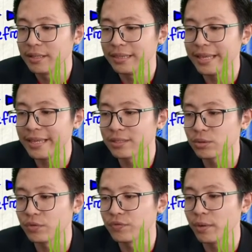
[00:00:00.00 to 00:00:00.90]
lens
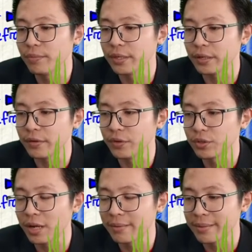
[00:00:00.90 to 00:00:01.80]
to form the
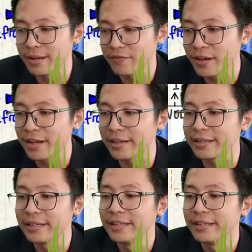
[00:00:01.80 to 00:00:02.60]
virtual upright magnified.